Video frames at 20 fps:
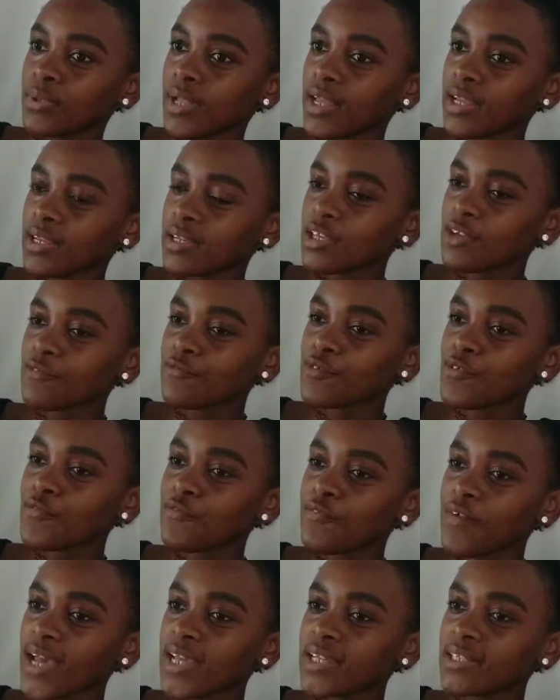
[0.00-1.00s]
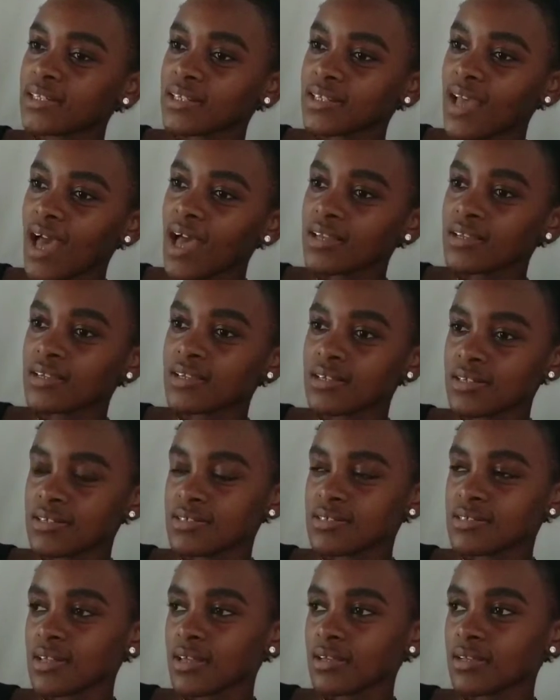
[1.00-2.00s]
Like if you find young
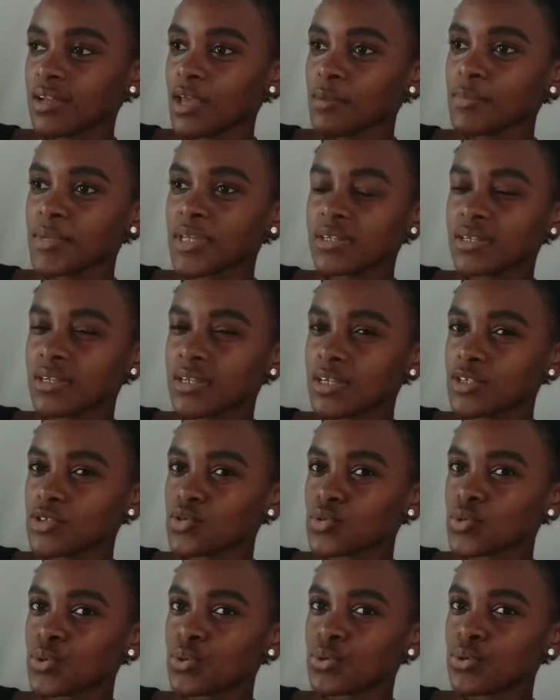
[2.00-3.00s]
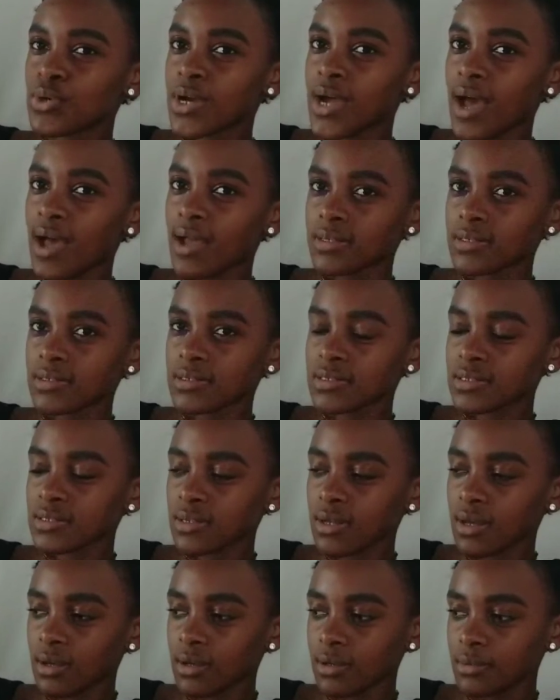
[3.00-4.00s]
kids, and I mean kids who
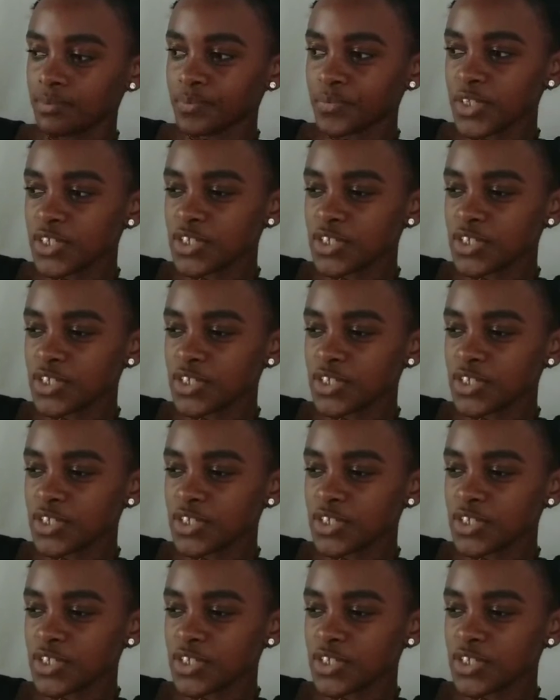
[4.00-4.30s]
can't um,